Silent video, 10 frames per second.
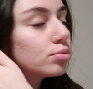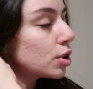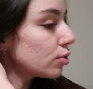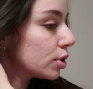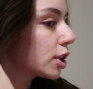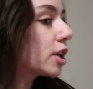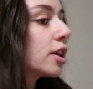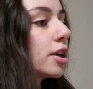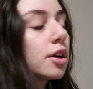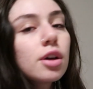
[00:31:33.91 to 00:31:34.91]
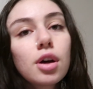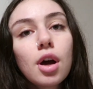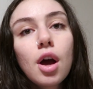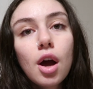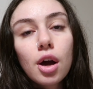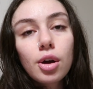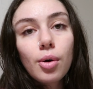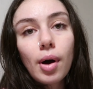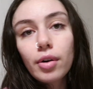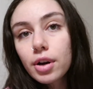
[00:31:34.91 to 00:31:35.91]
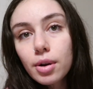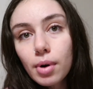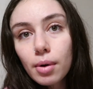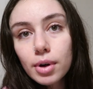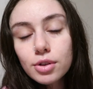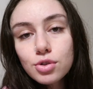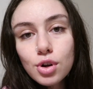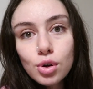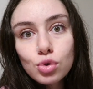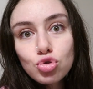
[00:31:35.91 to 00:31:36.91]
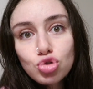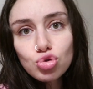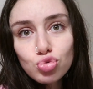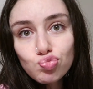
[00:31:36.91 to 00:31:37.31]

we don't really like go out anywhere when it snows. So,